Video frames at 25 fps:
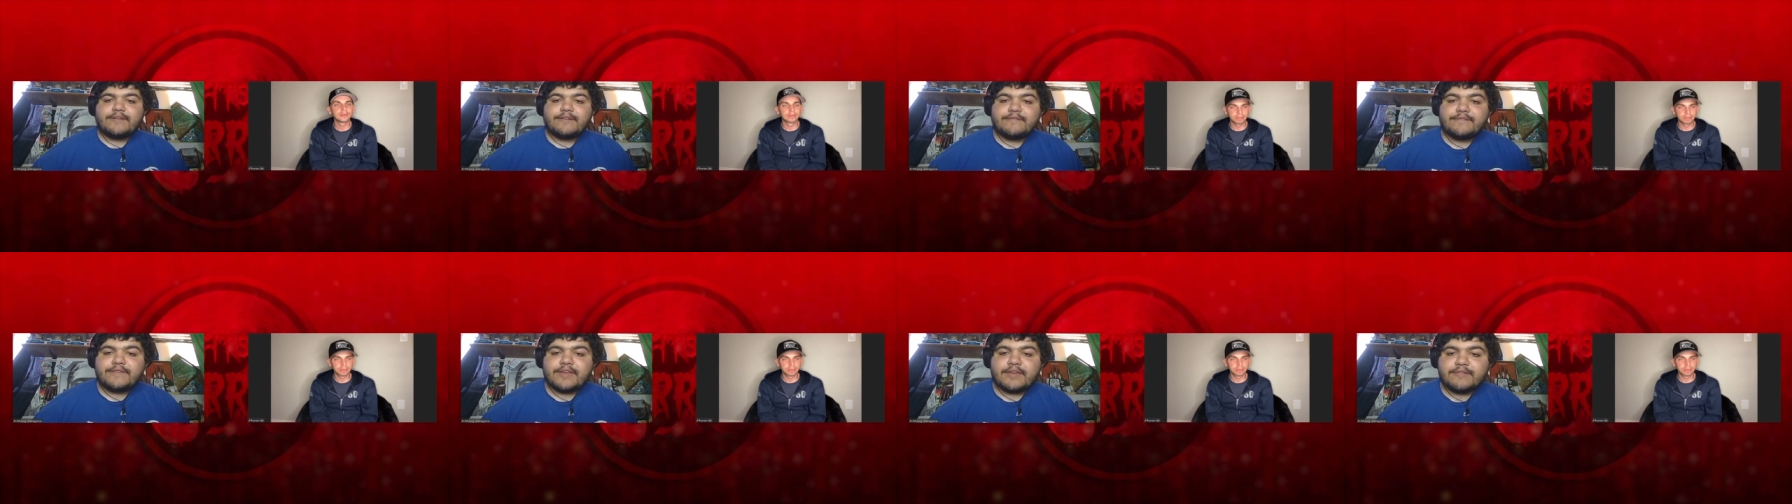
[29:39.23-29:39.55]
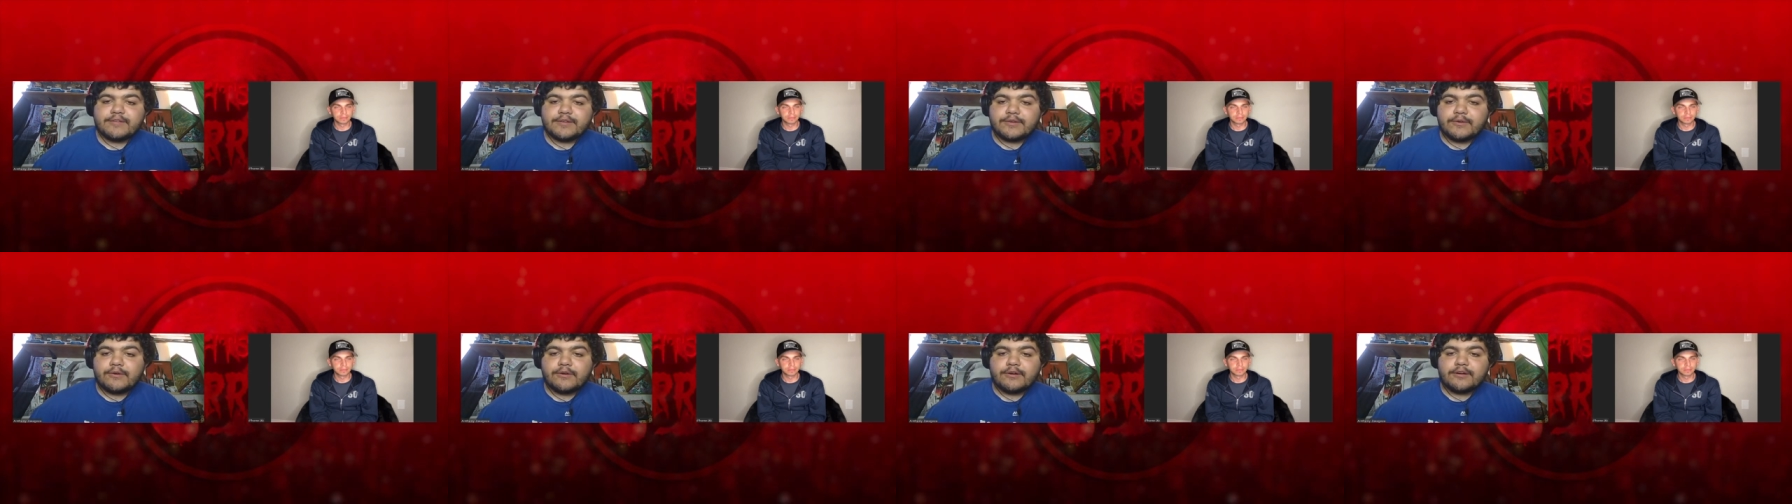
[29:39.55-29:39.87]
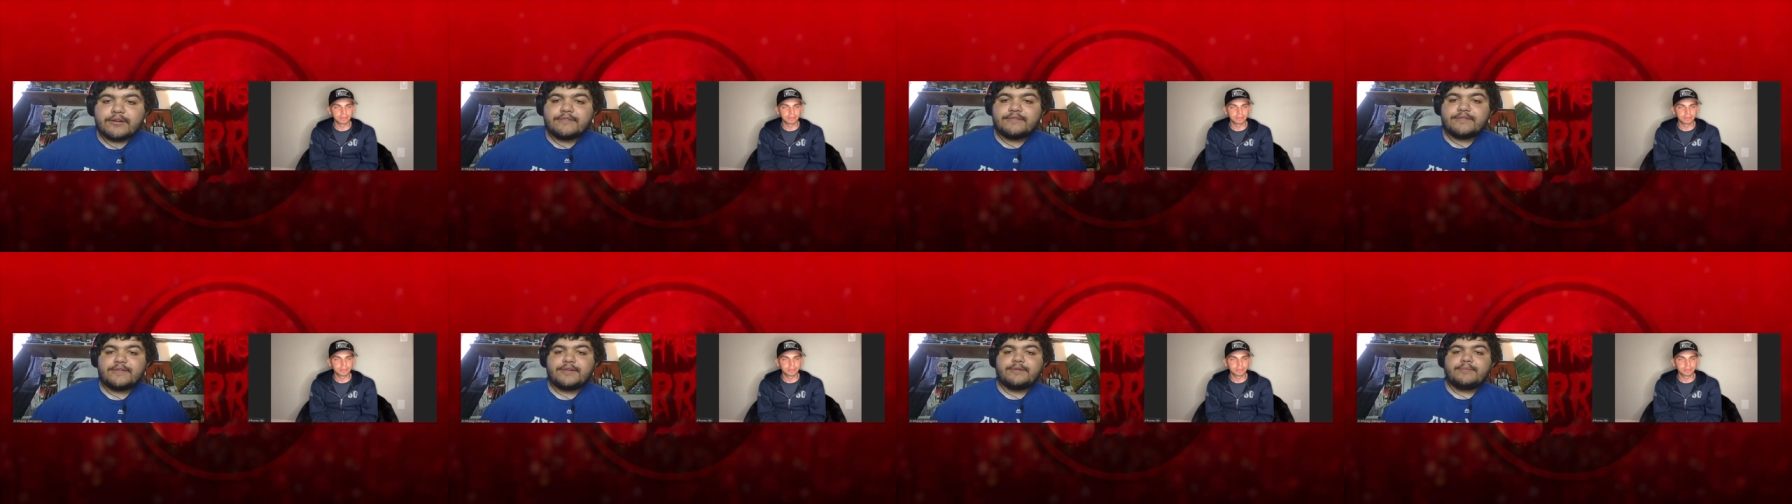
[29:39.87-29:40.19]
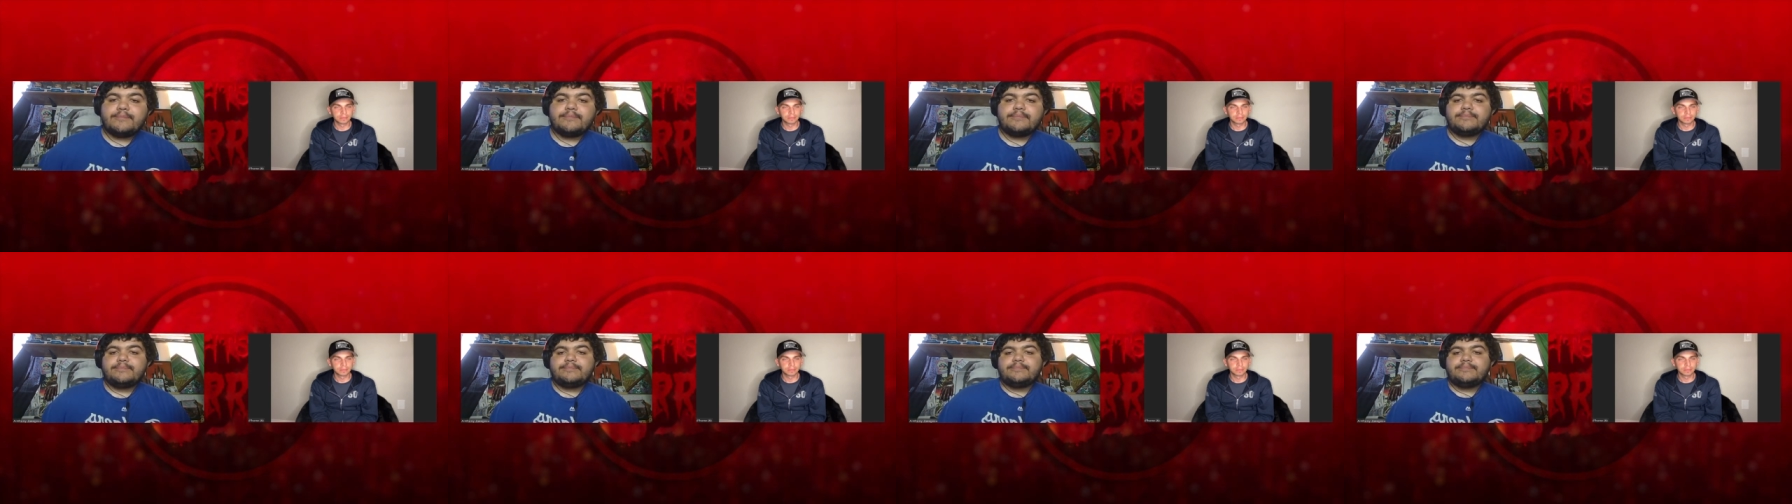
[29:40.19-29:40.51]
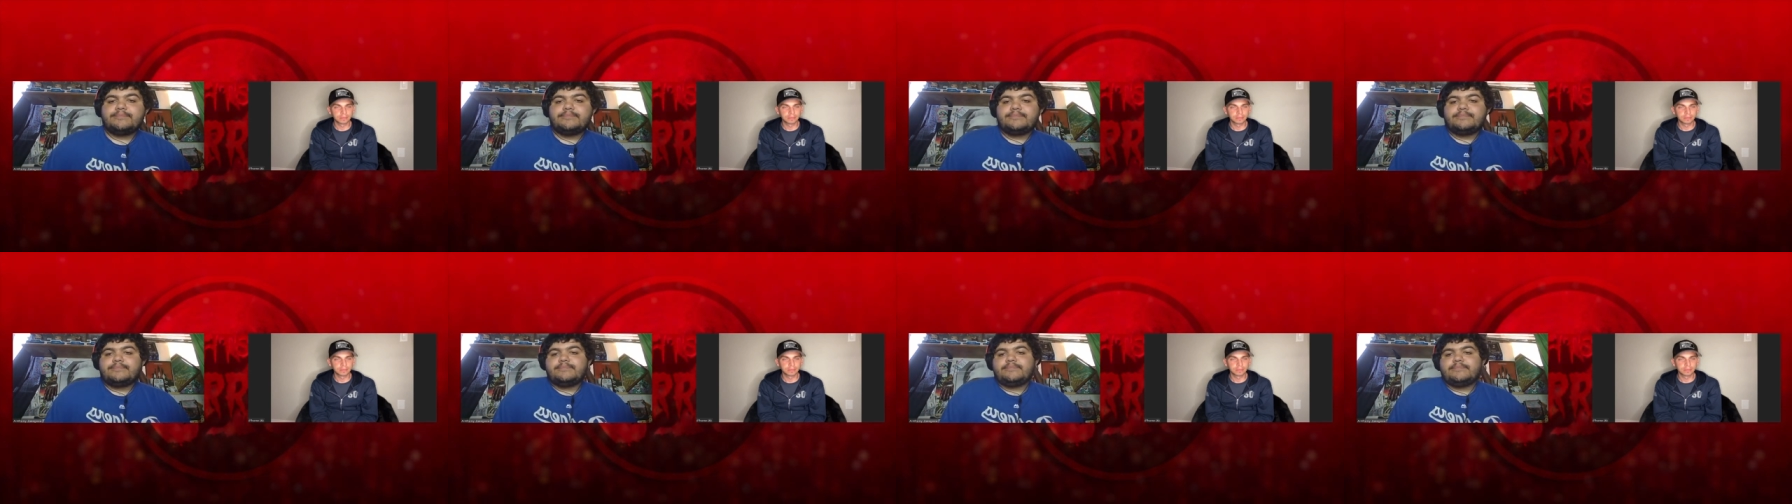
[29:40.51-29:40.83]
a favorite horror film?
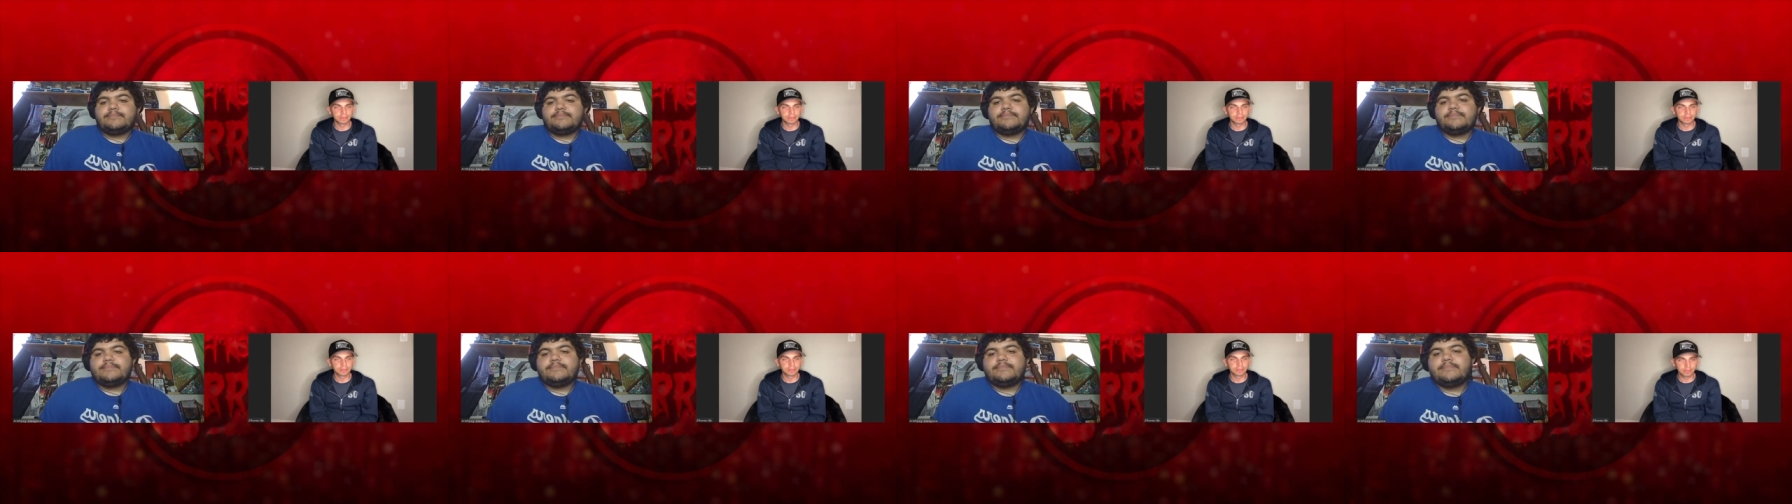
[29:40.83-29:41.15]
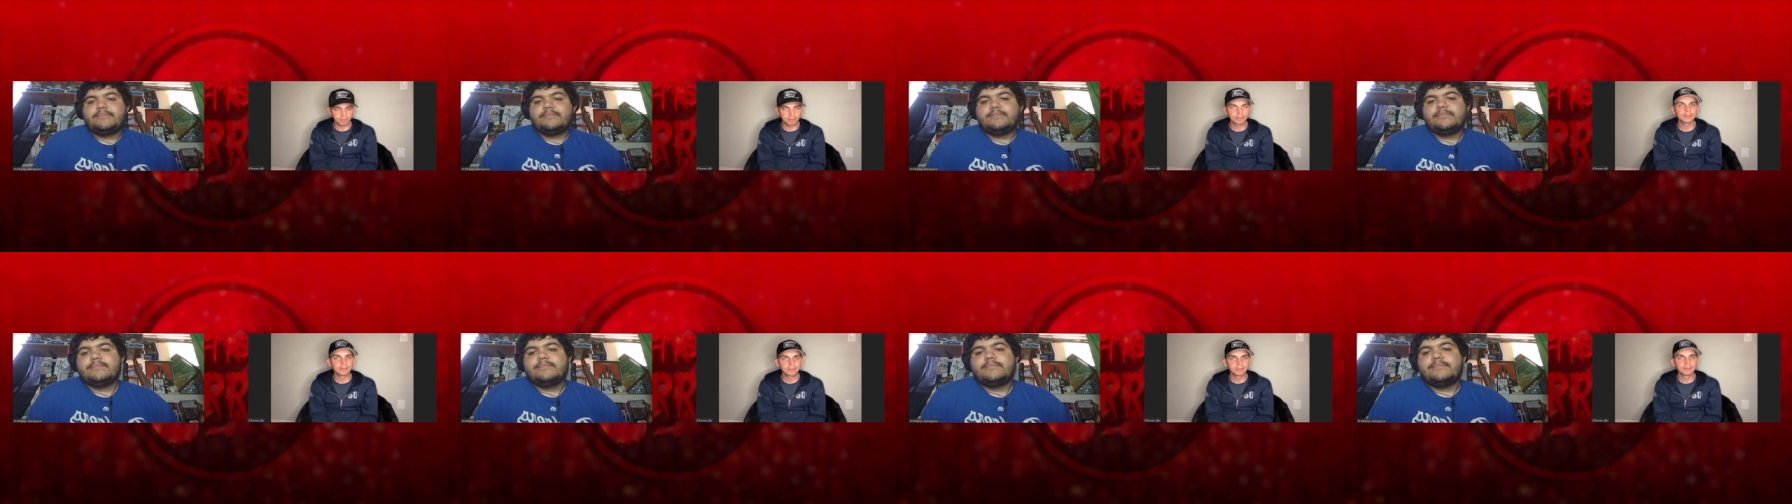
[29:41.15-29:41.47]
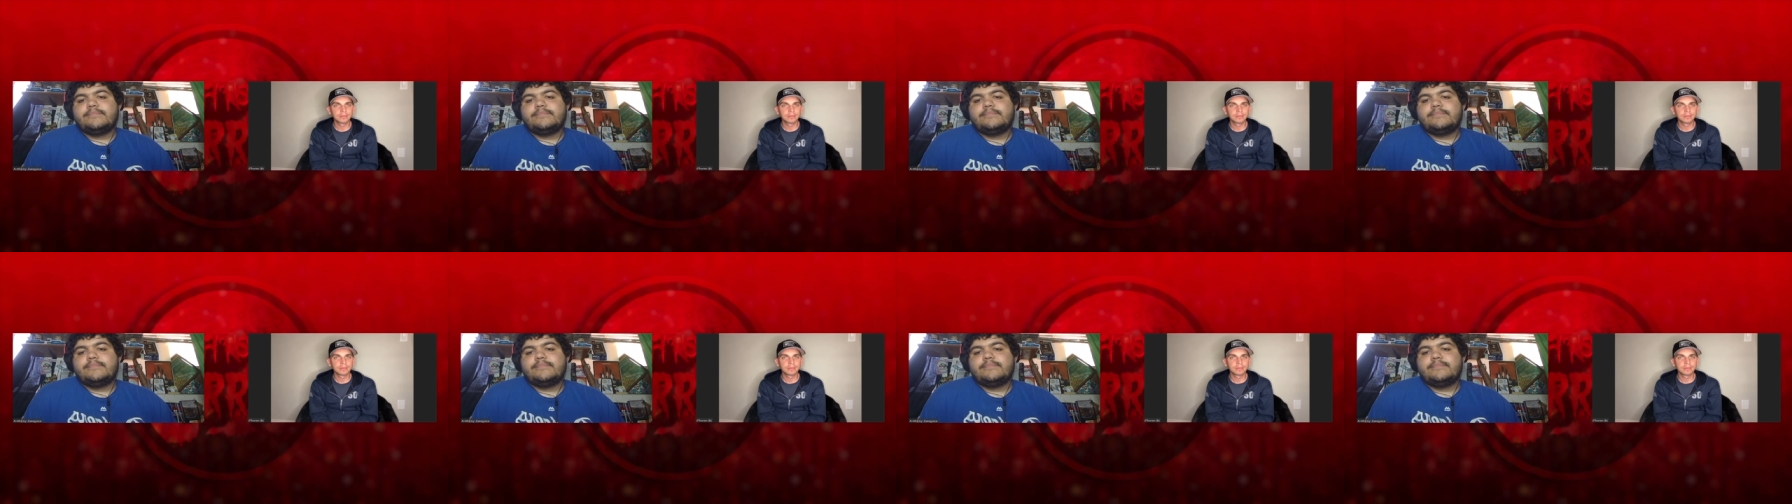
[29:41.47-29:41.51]
Hmm.